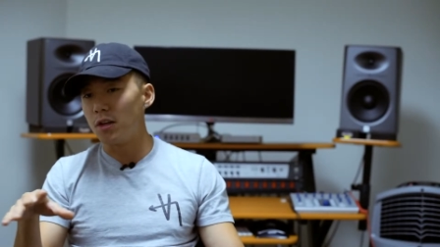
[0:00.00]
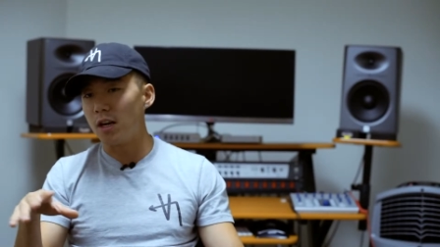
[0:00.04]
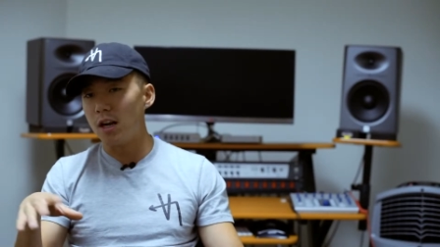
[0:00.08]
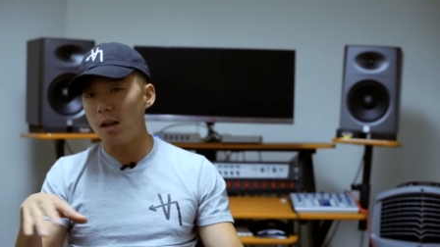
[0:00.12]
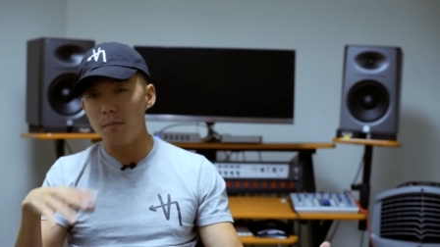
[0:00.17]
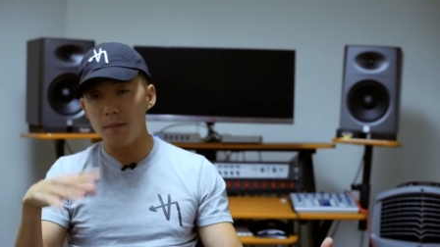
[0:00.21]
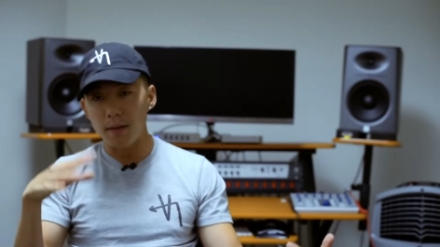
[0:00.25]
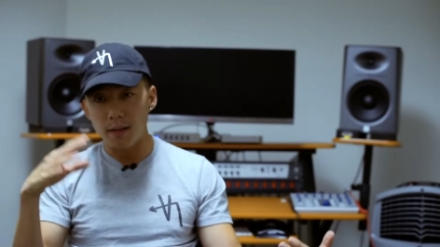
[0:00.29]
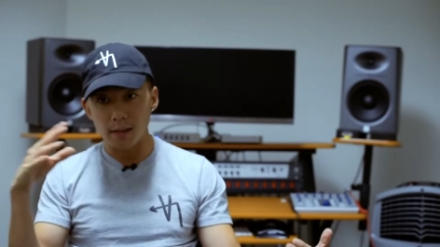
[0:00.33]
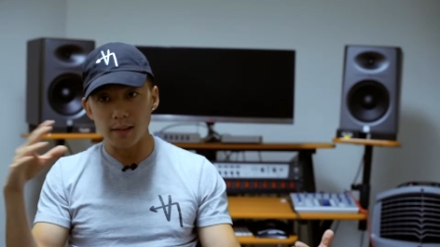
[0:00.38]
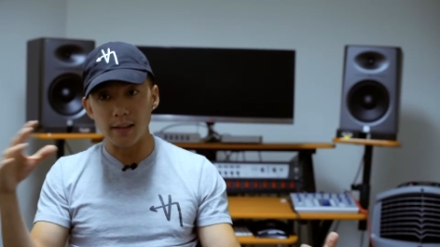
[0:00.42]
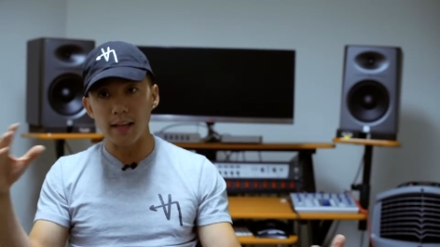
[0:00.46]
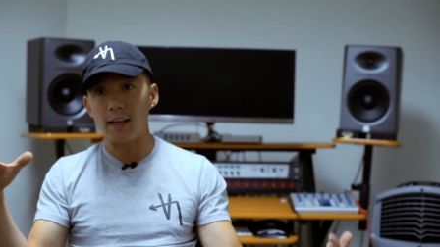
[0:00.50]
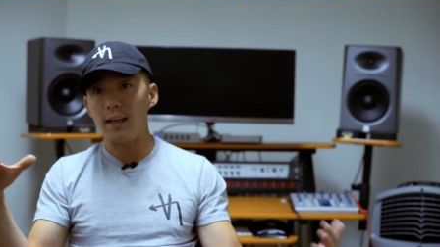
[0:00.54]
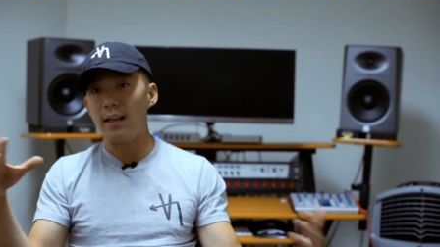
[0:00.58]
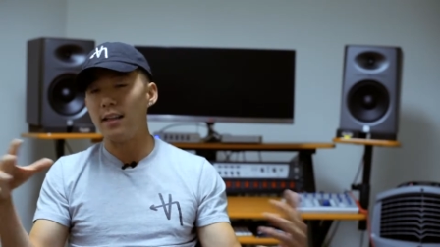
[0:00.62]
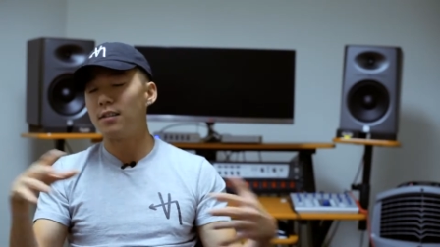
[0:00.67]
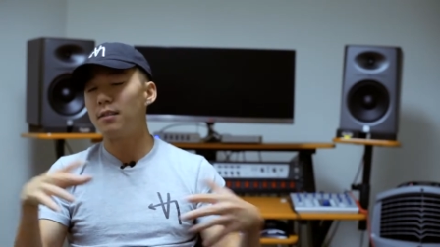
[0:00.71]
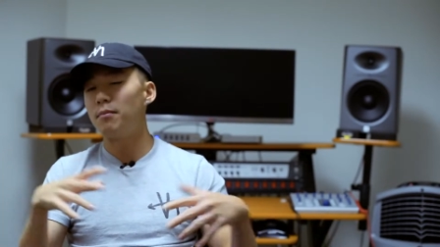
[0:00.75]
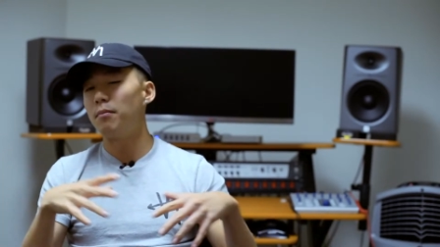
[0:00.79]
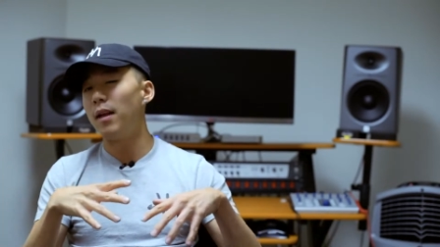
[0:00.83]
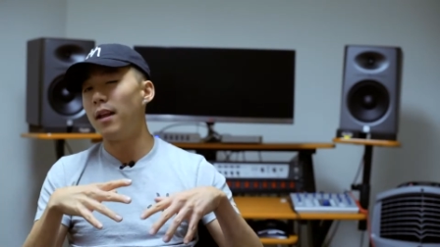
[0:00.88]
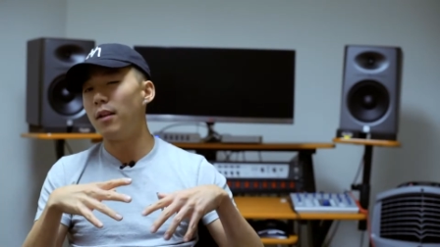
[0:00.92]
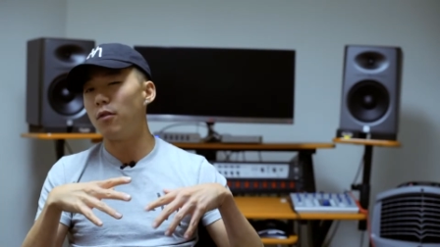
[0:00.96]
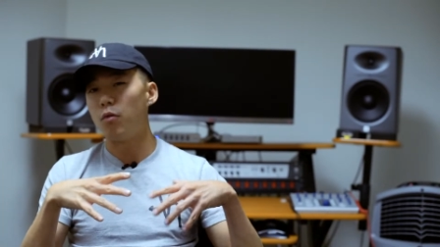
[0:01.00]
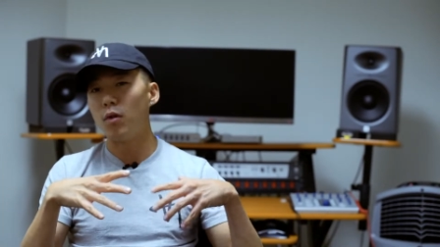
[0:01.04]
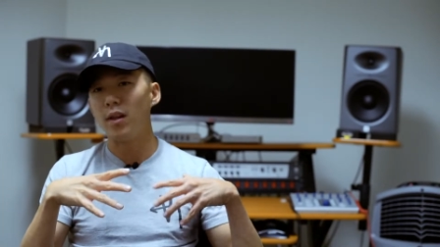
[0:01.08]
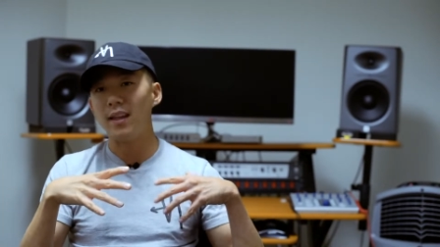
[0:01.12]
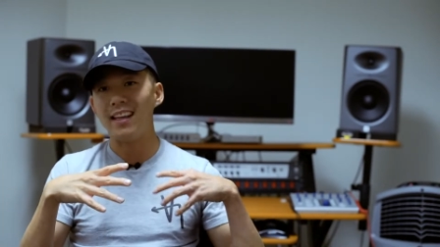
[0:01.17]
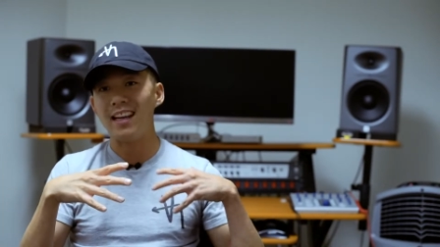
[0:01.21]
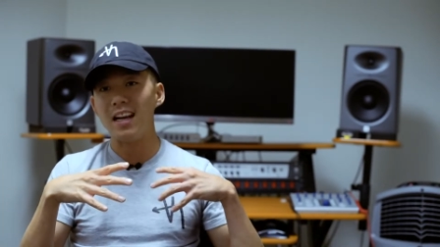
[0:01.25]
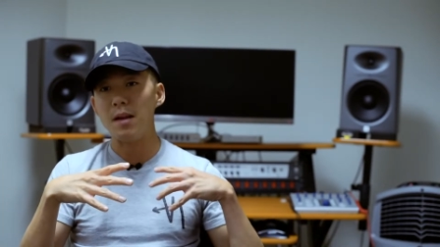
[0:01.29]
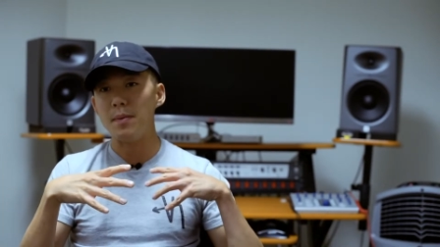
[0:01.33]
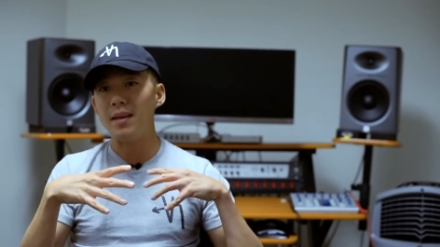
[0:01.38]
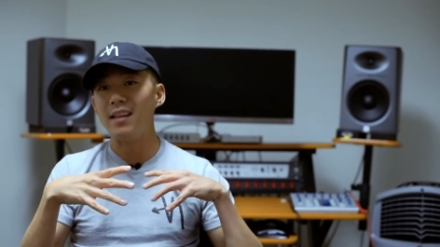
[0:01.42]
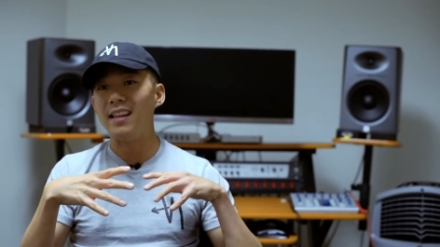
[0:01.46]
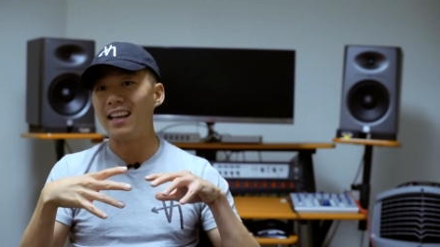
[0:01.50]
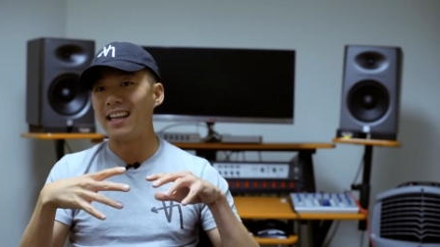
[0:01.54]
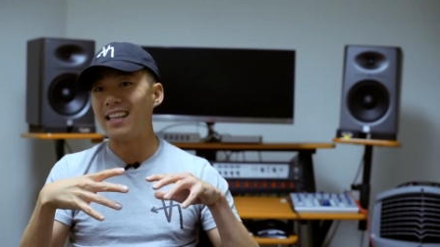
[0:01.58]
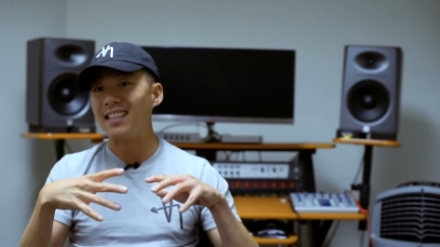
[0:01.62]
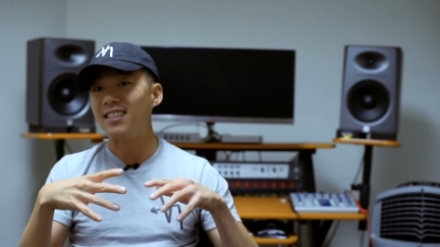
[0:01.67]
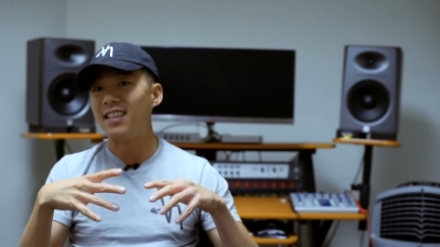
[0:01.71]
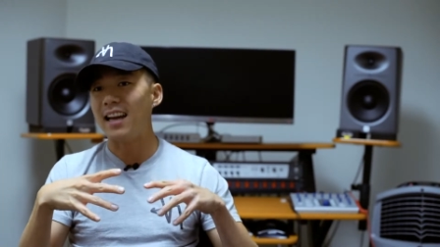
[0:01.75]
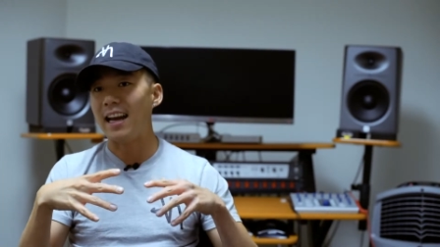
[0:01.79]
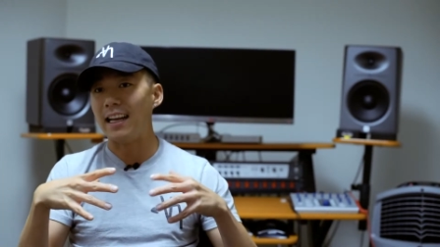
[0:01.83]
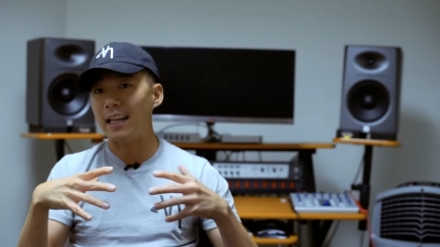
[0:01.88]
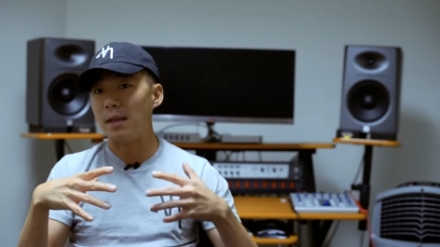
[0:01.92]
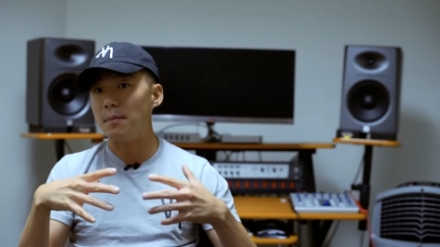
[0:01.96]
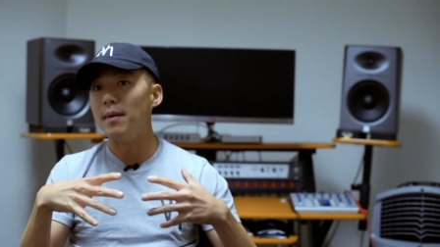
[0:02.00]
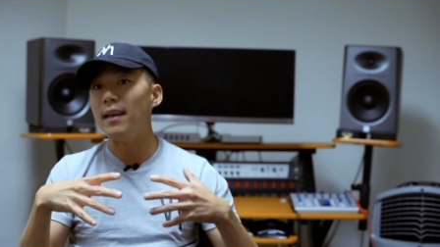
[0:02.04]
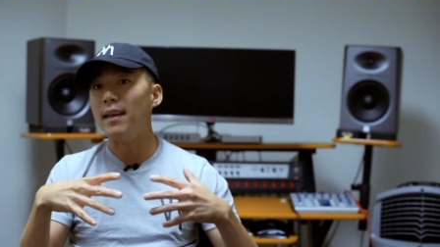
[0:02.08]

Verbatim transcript: gonna be like, it's, it's really gonna be like a tiny